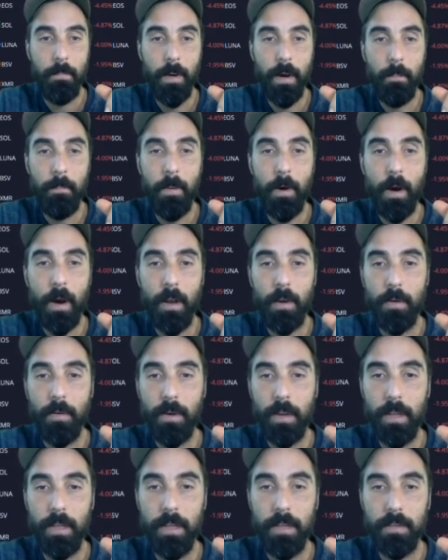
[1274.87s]
buy
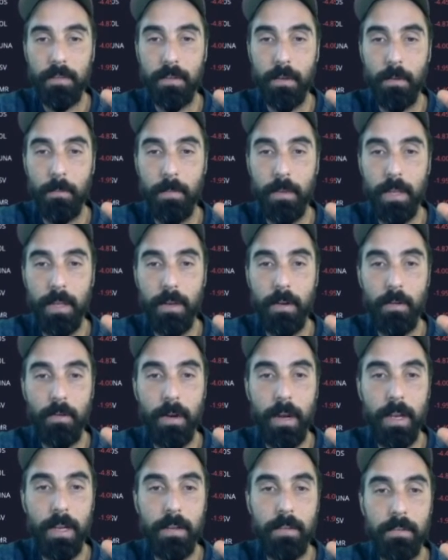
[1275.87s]
order here. So it'll be in
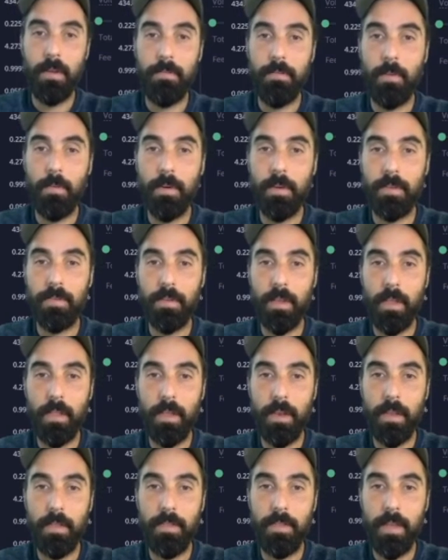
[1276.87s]
green. If I want to sell
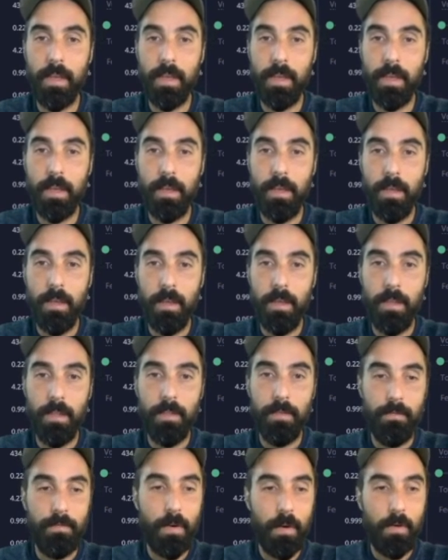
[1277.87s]
it there,
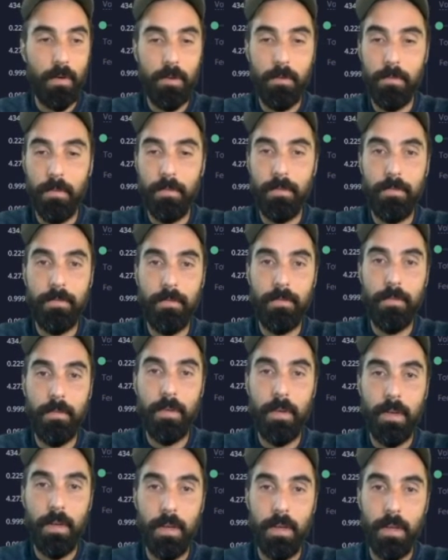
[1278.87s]
the volume of
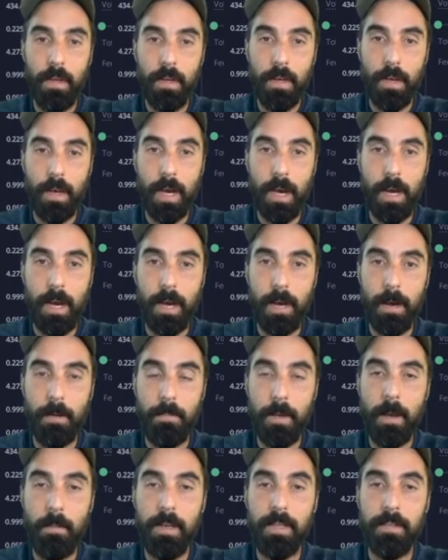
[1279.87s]

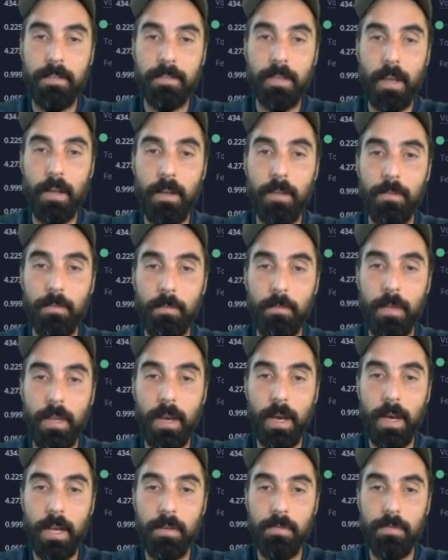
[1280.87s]
how many sales will be
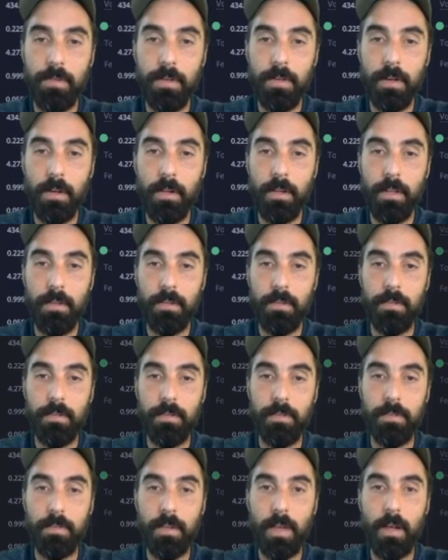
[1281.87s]
100. I'll hit
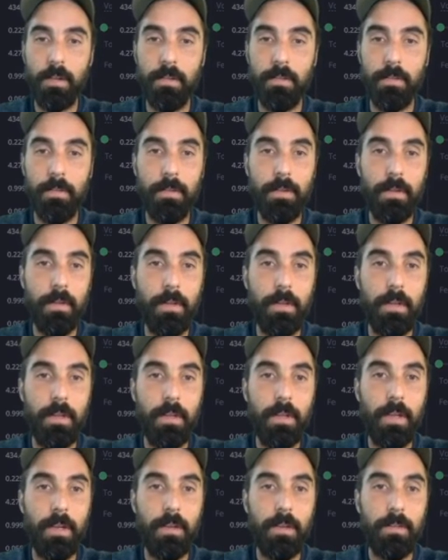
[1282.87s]
sell.
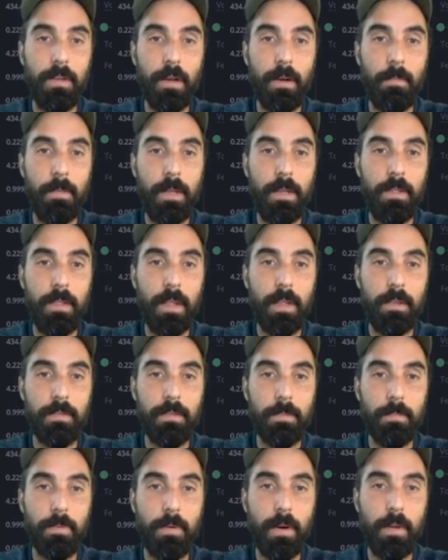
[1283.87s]
It'll tell me that's
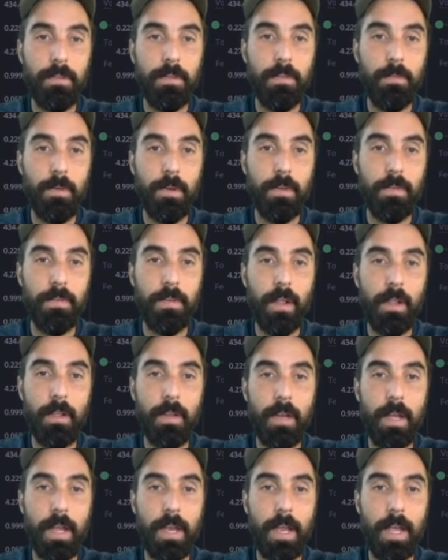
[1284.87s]
the price you want to sell
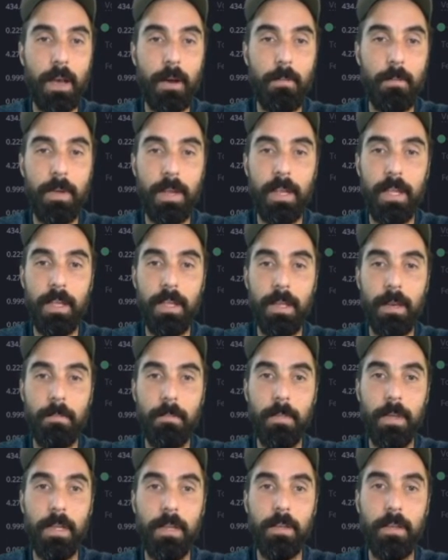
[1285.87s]
it at and how many. Yep,
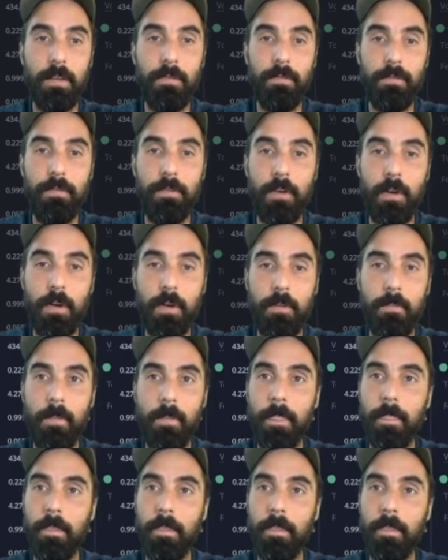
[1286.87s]
hit confirm.